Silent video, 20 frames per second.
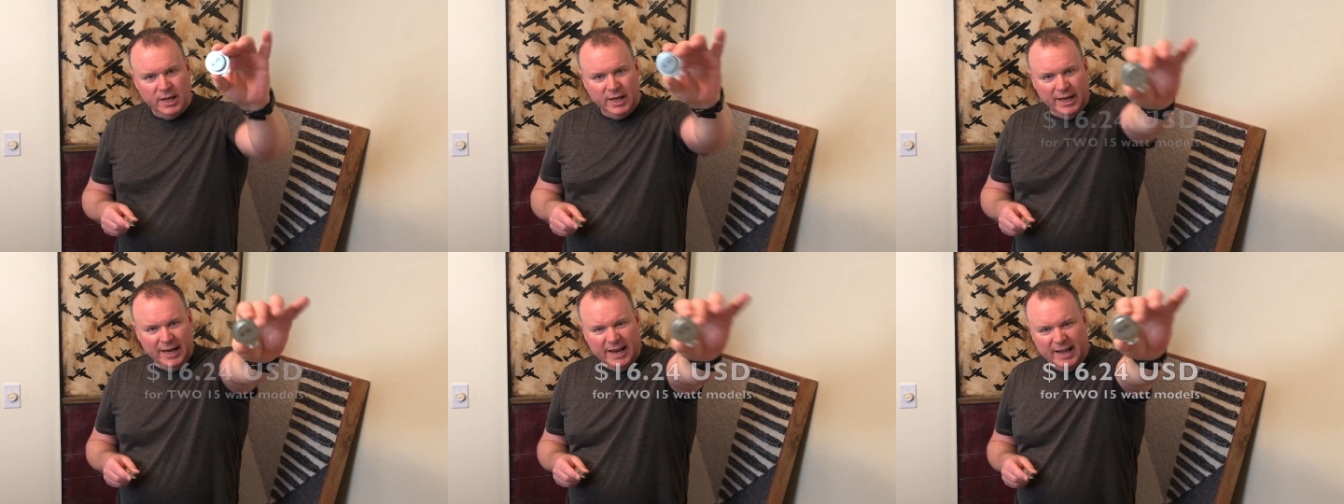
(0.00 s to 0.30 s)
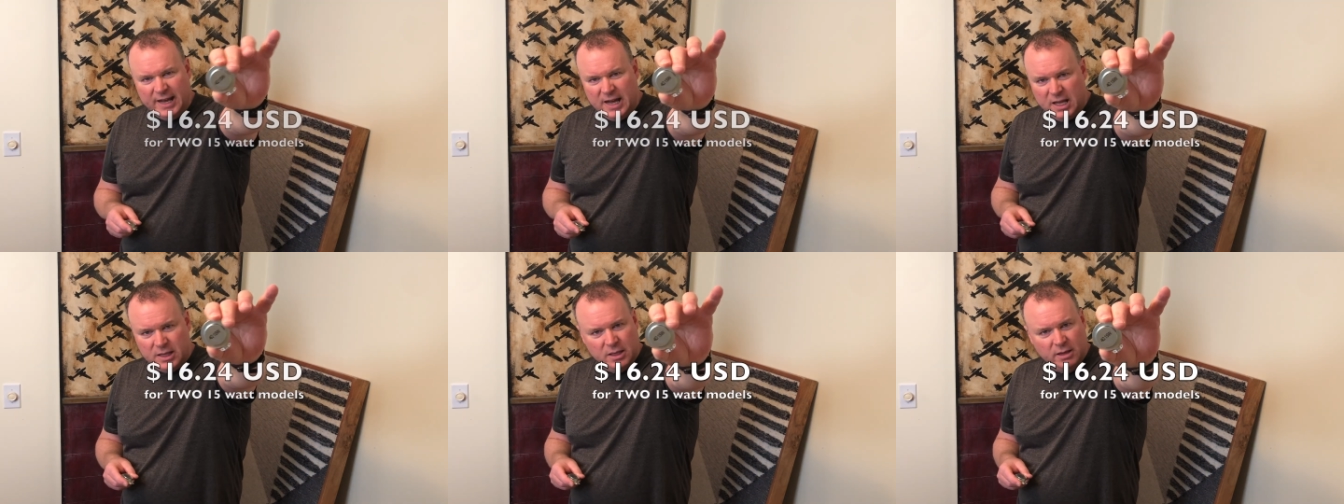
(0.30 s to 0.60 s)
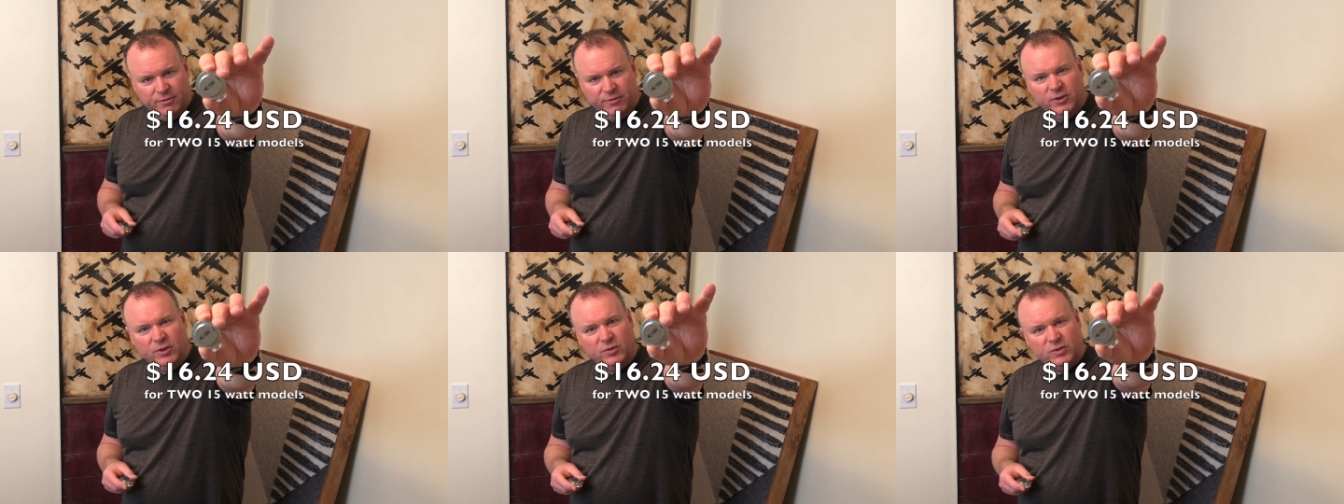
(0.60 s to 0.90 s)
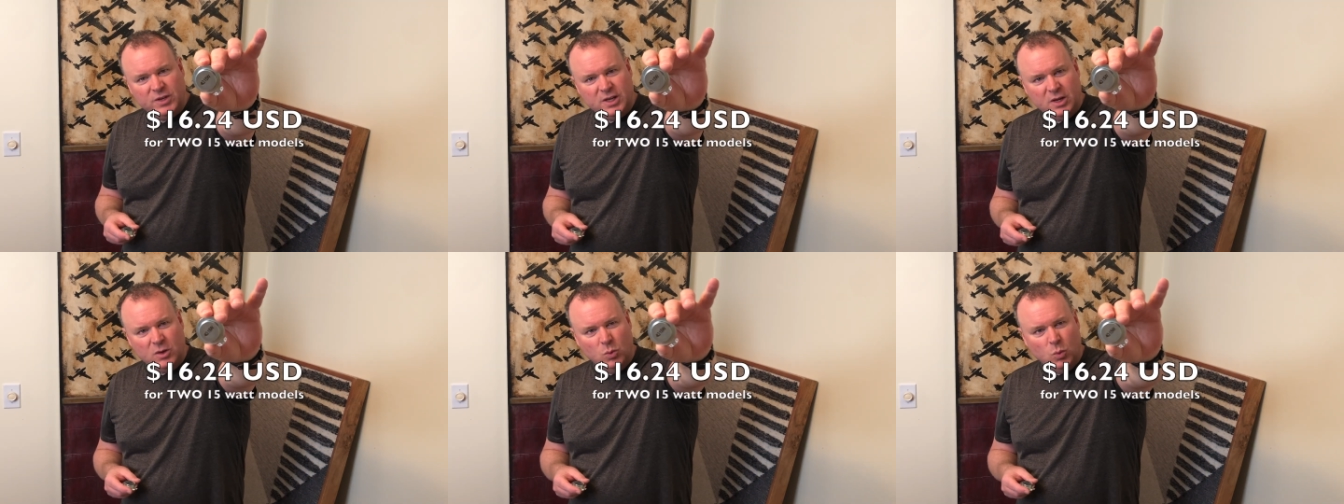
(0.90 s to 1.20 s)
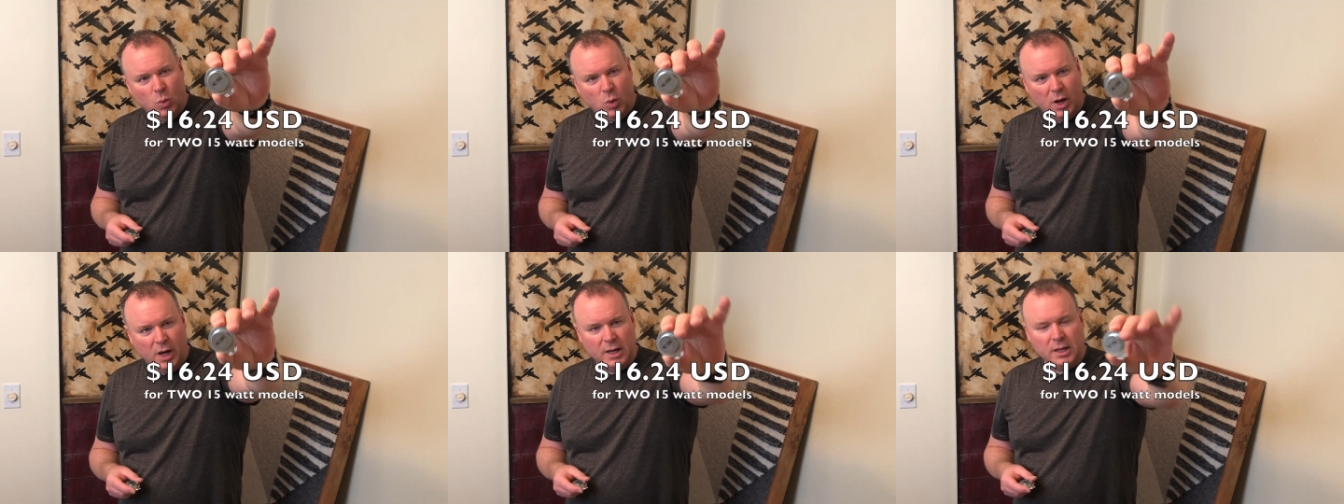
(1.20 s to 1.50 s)
and I got the
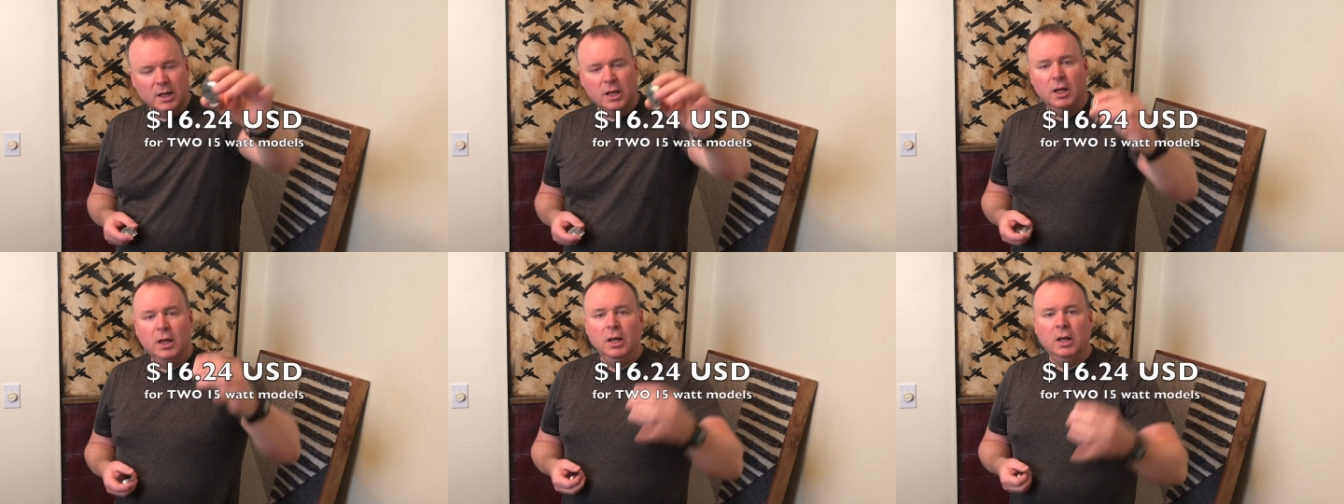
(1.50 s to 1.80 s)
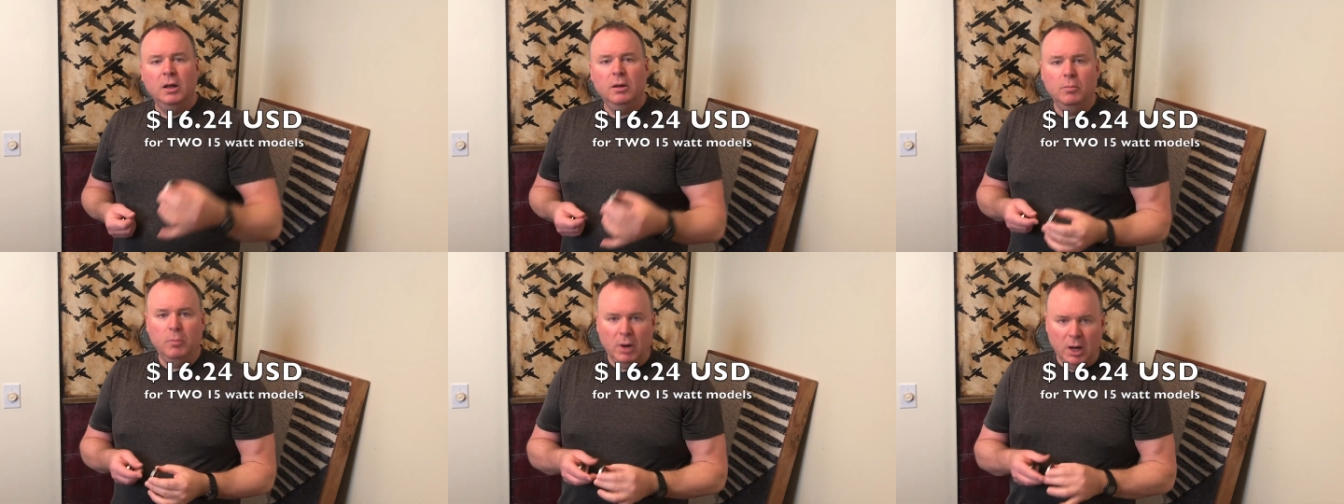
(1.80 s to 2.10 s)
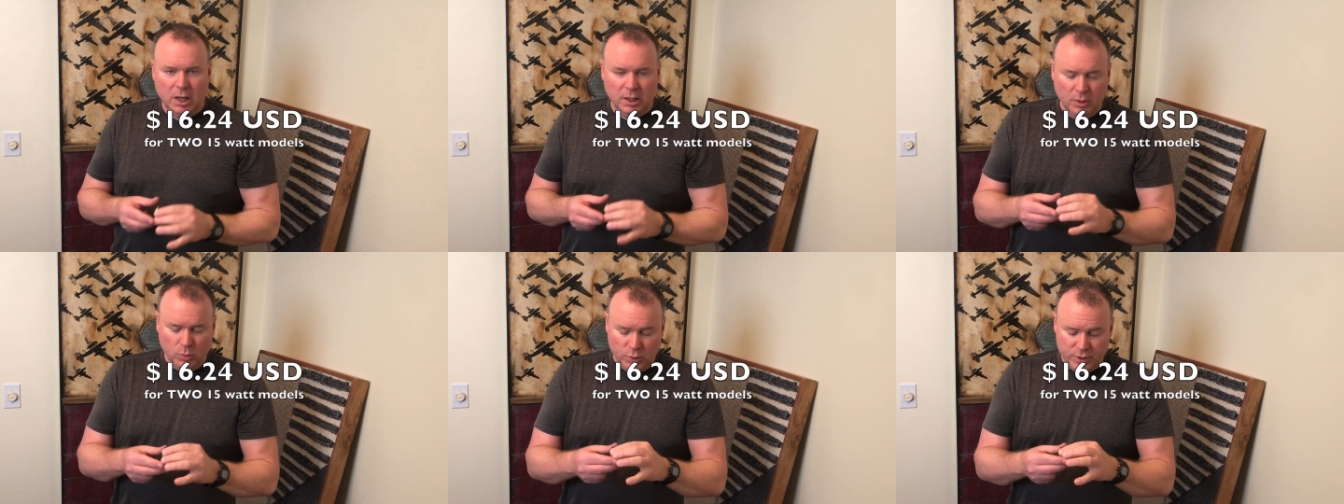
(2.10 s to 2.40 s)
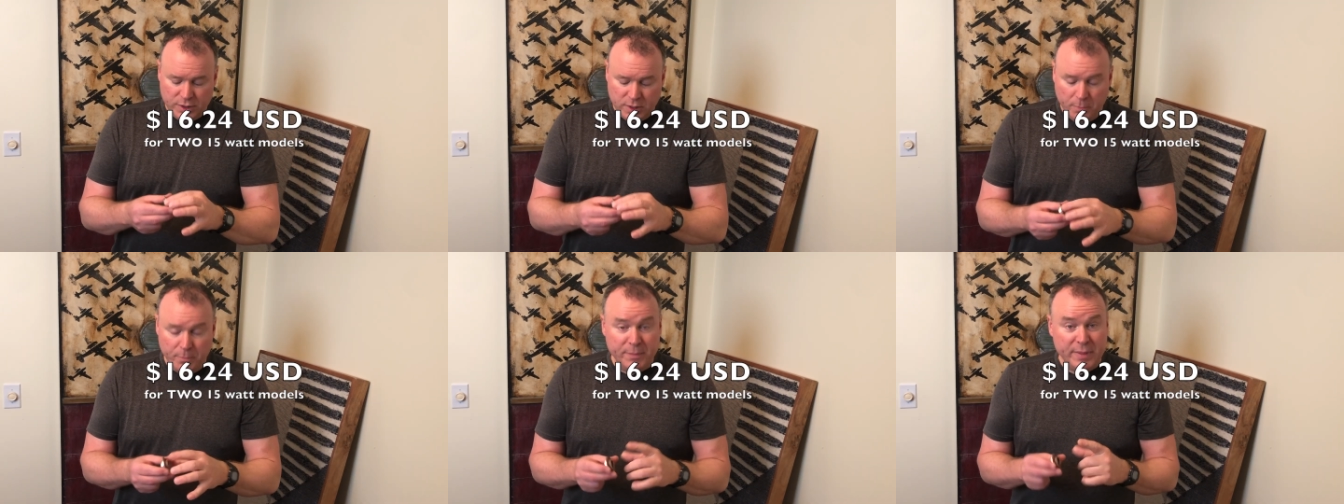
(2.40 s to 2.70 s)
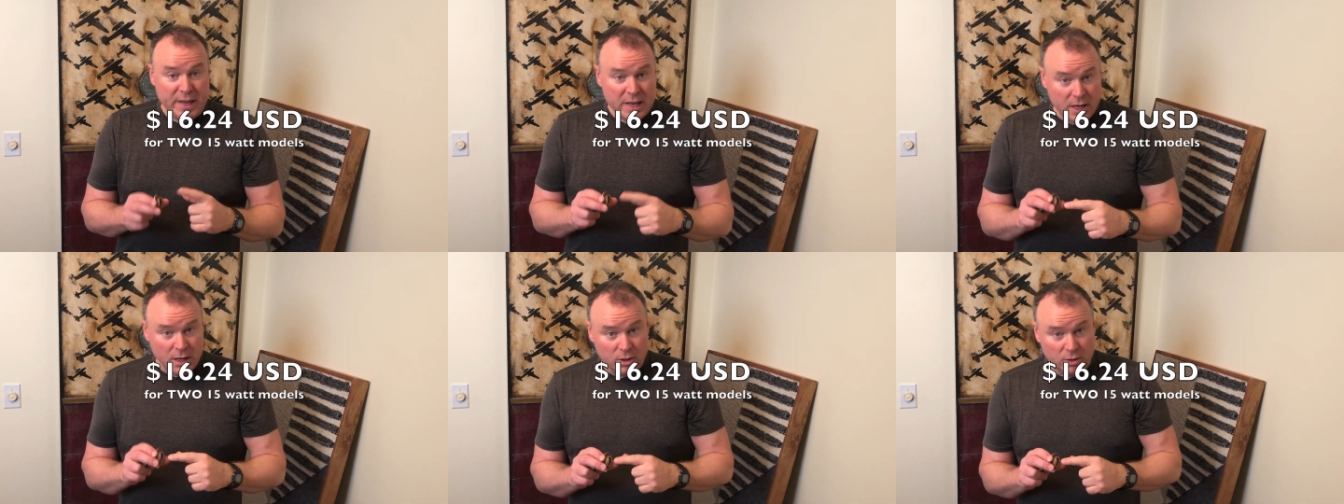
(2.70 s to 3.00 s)
15-watt model with the
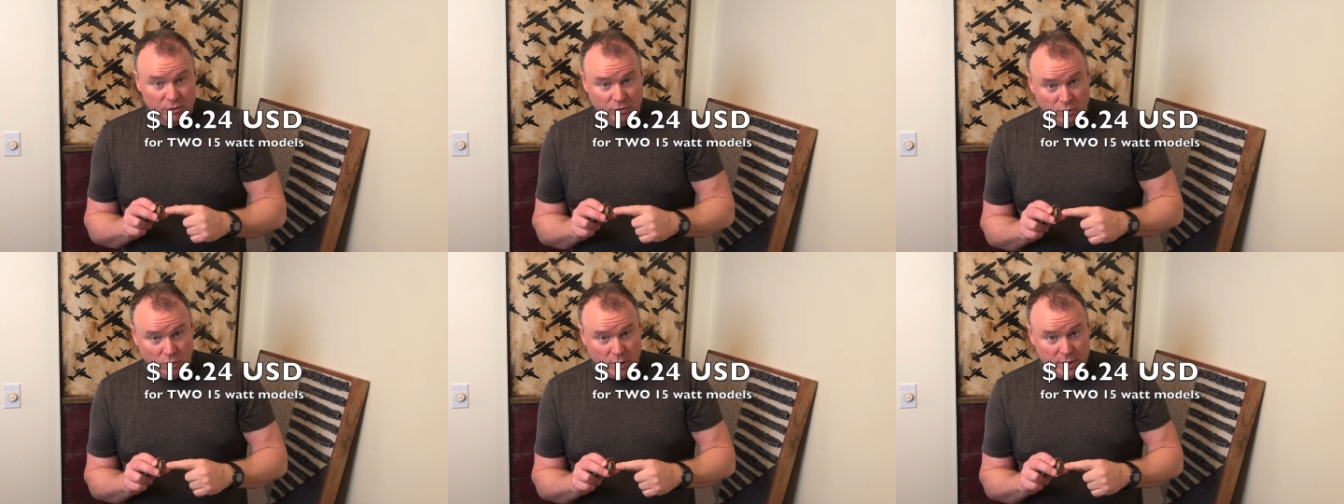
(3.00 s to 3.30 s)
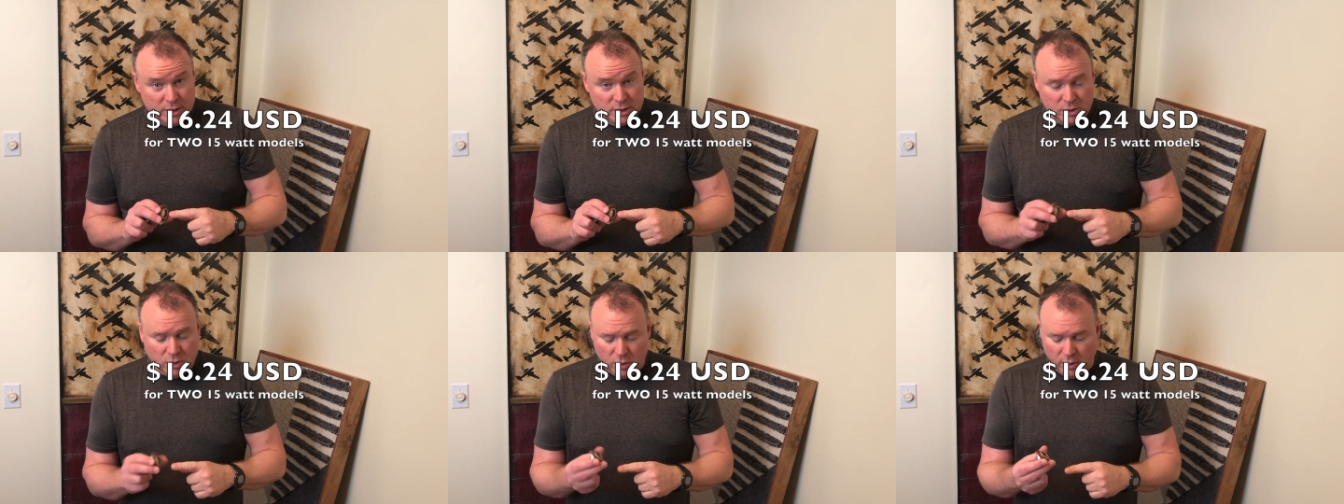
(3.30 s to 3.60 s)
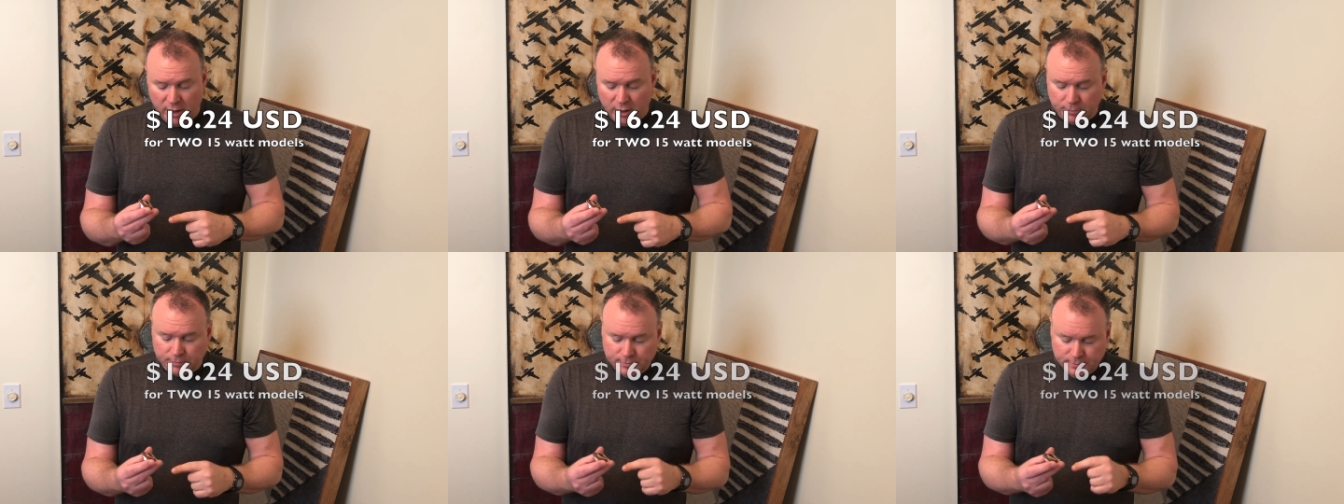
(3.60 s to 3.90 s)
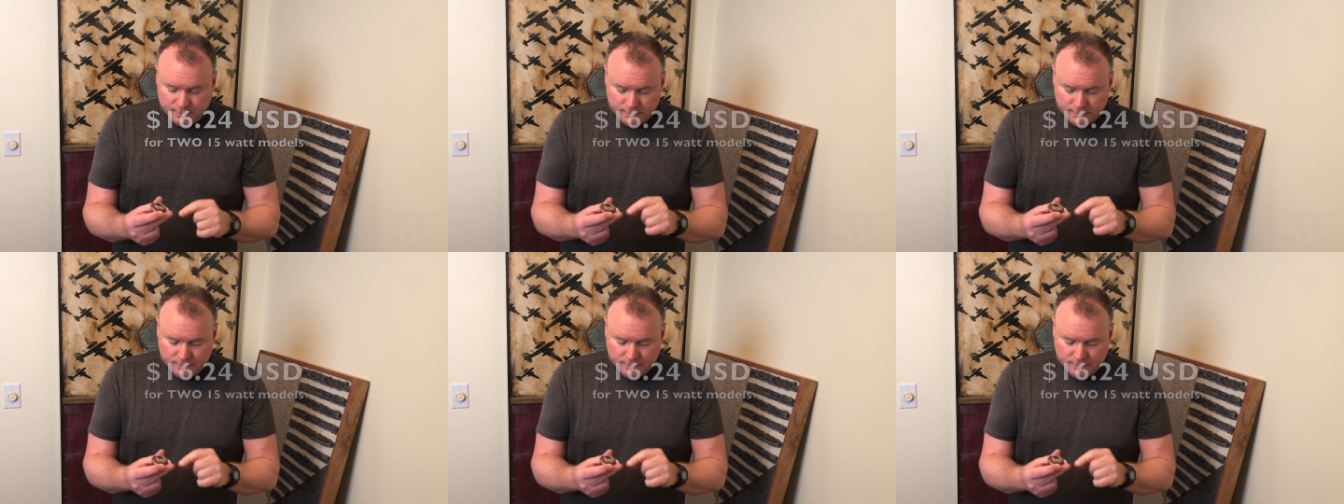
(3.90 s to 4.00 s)
bigger voice coil.